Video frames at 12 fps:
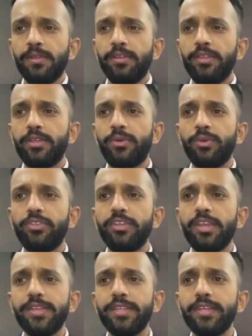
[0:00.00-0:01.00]

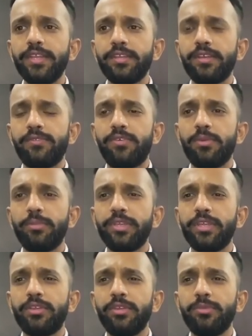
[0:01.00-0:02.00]
Negotiating and confirming
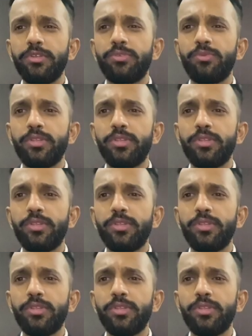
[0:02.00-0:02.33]
agreements